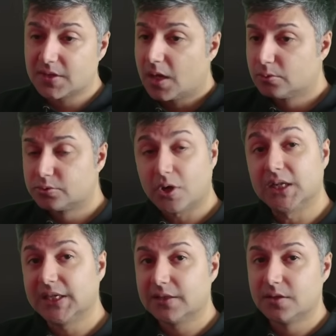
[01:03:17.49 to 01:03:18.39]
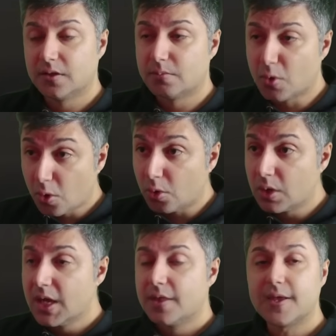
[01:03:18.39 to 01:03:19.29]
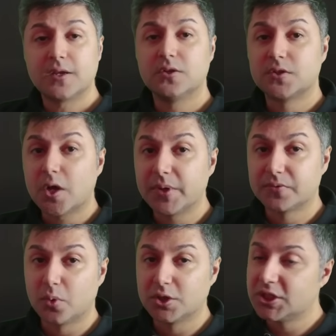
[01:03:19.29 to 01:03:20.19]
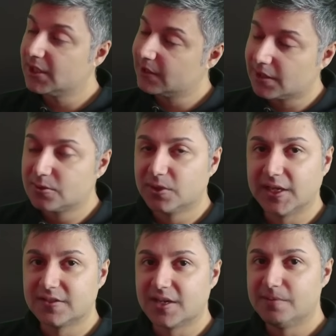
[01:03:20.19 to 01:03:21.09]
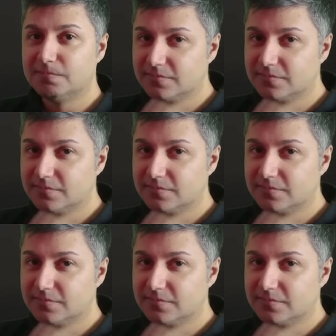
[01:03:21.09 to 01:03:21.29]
I'll try to get to them all. Thank you so much for watching, and until next time,